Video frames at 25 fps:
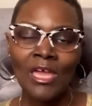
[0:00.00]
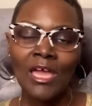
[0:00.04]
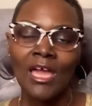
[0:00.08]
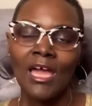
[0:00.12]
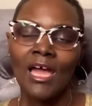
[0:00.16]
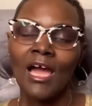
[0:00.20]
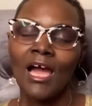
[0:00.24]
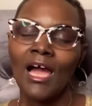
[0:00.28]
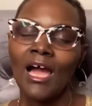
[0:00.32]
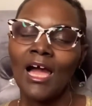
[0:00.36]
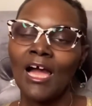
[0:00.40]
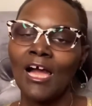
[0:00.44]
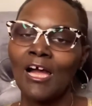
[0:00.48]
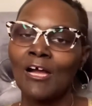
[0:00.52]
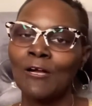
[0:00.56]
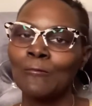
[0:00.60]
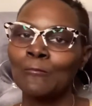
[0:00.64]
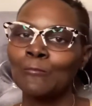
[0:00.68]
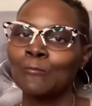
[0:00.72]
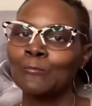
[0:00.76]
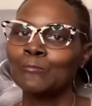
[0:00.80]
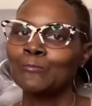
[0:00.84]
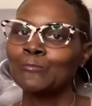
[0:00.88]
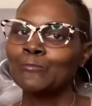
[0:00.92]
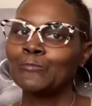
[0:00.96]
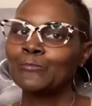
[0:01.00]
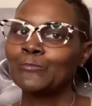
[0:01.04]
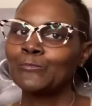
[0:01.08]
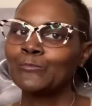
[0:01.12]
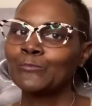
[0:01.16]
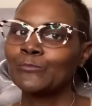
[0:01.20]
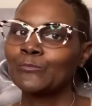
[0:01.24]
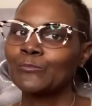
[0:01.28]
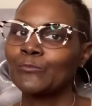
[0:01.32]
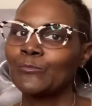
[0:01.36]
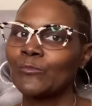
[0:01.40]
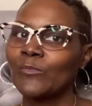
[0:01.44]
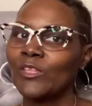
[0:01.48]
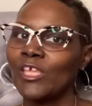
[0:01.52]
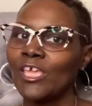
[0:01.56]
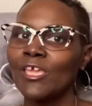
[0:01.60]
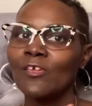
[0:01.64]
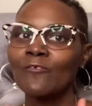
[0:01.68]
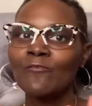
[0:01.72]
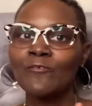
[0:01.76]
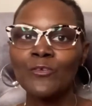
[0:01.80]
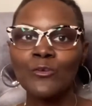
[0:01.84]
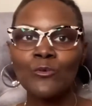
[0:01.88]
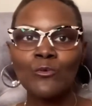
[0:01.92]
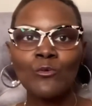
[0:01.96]
Um,
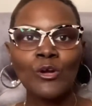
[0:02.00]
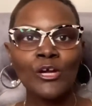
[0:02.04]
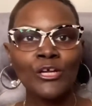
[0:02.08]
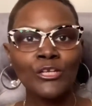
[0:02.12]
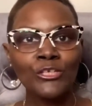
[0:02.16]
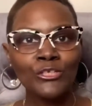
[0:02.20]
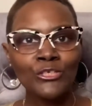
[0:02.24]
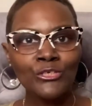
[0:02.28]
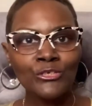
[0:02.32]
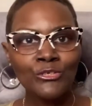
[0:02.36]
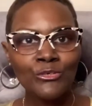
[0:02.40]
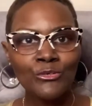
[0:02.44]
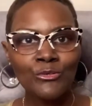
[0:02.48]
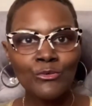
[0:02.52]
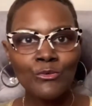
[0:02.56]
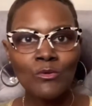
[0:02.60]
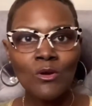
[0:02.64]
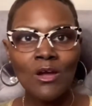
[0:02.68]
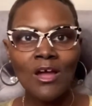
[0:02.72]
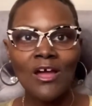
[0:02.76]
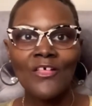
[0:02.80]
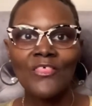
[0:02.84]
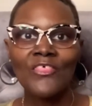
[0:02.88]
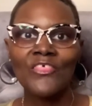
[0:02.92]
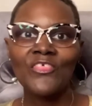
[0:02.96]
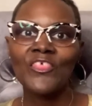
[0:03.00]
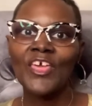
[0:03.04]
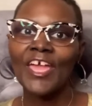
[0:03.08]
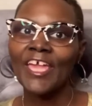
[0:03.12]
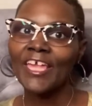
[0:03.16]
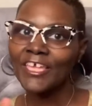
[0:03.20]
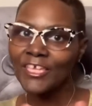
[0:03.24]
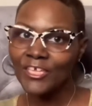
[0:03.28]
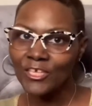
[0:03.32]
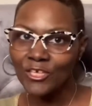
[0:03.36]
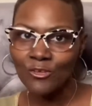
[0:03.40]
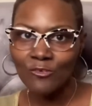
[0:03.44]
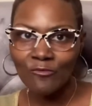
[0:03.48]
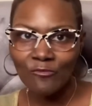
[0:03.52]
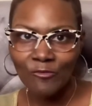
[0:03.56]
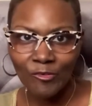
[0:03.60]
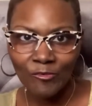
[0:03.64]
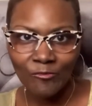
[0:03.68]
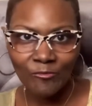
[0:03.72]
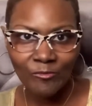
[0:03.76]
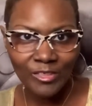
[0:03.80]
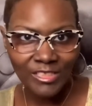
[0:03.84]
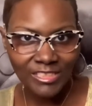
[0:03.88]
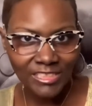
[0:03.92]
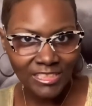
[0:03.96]
if you are new, thank you for
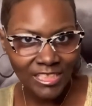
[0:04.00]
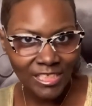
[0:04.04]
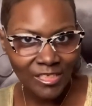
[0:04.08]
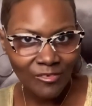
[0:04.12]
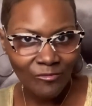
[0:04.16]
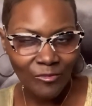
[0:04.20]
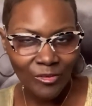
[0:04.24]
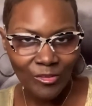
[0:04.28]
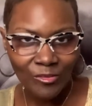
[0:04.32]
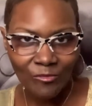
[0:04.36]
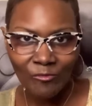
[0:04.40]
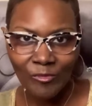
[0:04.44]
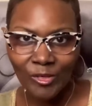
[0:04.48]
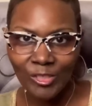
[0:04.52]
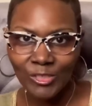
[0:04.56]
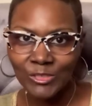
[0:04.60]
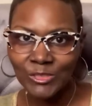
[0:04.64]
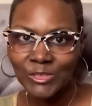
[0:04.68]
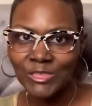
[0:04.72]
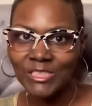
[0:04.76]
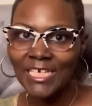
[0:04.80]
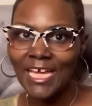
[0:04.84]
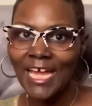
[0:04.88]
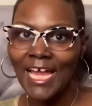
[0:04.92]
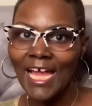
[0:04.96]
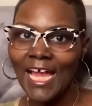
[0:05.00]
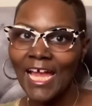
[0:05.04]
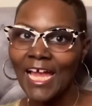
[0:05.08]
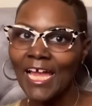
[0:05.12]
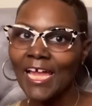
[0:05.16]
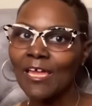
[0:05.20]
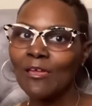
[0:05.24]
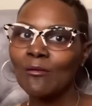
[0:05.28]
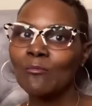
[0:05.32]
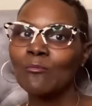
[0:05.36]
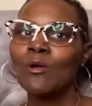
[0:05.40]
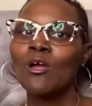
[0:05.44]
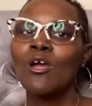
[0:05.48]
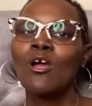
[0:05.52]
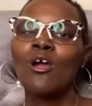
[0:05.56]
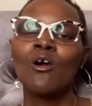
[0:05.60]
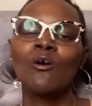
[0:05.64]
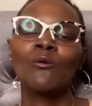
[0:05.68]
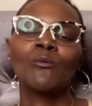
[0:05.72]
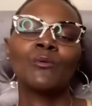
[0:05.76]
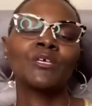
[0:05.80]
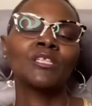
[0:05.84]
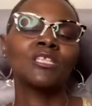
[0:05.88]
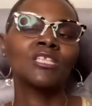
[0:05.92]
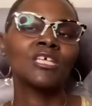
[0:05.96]
visiting for the first time.
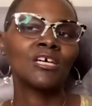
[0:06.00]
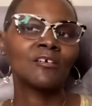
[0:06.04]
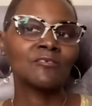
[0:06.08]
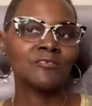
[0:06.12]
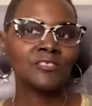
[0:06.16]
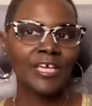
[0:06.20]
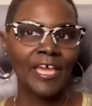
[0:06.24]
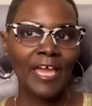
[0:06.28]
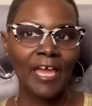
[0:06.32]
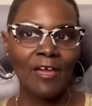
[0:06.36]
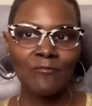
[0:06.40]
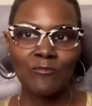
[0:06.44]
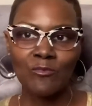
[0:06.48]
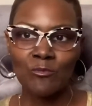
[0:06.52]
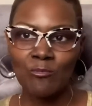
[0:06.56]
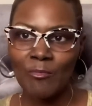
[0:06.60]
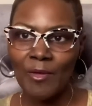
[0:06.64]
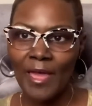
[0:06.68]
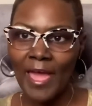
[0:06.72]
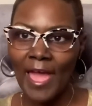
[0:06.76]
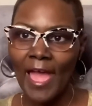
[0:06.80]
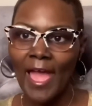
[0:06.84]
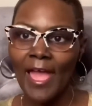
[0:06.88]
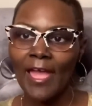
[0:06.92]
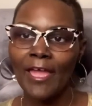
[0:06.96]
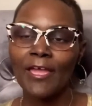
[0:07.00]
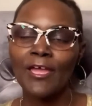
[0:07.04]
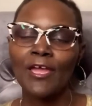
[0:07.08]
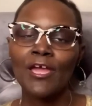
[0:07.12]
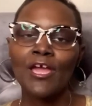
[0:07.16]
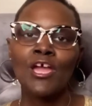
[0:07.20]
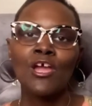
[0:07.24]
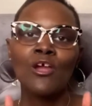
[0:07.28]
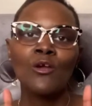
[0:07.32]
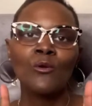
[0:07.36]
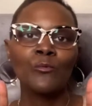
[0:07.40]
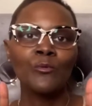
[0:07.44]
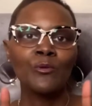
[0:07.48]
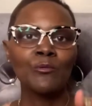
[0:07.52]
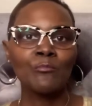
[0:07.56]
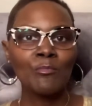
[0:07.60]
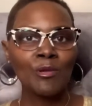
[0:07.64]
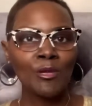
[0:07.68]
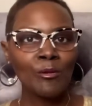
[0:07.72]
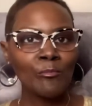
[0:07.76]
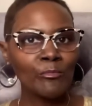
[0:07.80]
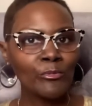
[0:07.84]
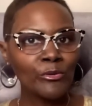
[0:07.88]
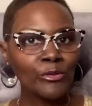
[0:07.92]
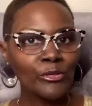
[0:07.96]
We love to have you back.
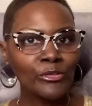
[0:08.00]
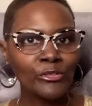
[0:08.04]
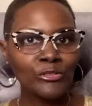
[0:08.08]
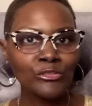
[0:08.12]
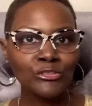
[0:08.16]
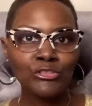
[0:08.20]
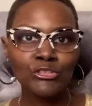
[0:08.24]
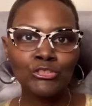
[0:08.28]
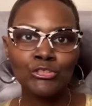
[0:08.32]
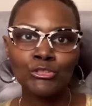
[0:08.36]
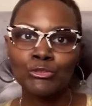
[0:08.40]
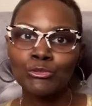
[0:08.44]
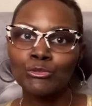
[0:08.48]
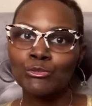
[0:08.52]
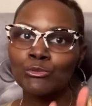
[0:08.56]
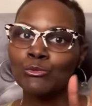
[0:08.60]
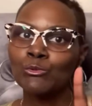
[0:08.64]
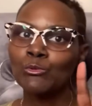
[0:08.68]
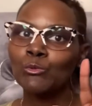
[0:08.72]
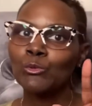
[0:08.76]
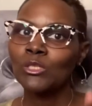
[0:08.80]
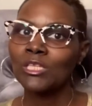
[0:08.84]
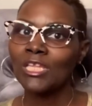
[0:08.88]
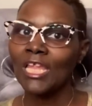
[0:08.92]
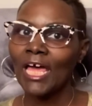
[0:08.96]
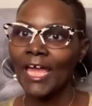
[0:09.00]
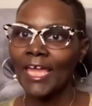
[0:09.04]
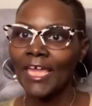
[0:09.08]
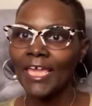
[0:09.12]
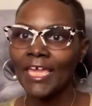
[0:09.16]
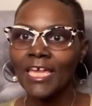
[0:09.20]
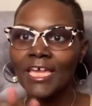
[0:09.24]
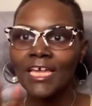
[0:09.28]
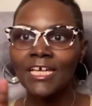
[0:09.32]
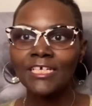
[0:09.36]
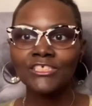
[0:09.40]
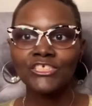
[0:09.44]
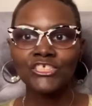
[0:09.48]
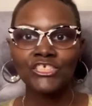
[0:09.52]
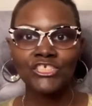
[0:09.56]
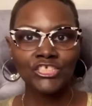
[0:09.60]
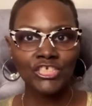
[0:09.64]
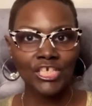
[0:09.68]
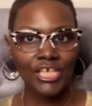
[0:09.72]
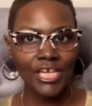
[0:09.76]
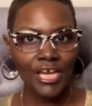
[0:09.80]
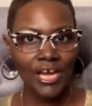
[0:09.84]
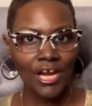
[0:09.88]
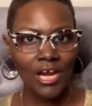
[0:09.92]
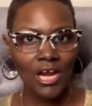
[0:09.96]
Remember to like,
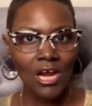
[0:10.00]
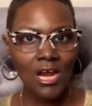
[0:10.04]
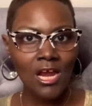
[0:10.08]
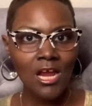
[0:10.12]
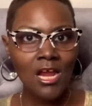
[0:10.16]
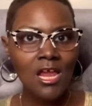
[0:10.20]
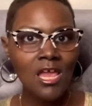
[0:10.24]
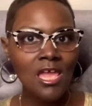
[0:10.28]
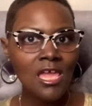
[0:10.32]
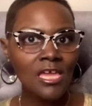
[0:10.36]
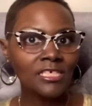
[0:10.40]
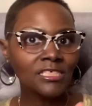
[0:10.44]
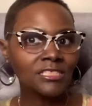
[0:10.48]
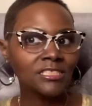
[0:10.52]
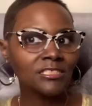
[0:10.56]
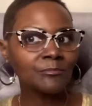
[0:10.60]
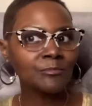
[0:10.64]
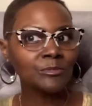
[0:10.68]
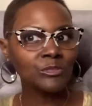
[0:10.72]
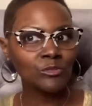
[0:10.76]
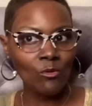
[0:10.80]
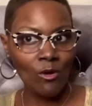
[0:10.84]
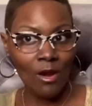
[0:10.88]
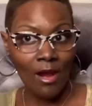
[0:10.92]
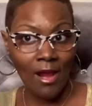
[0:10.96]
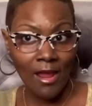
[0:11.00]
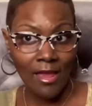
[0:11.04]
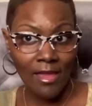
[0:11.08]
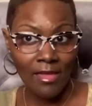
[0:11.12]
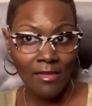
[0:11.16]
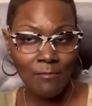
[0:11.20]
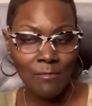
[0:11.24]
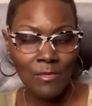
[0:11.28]
share, and subscribe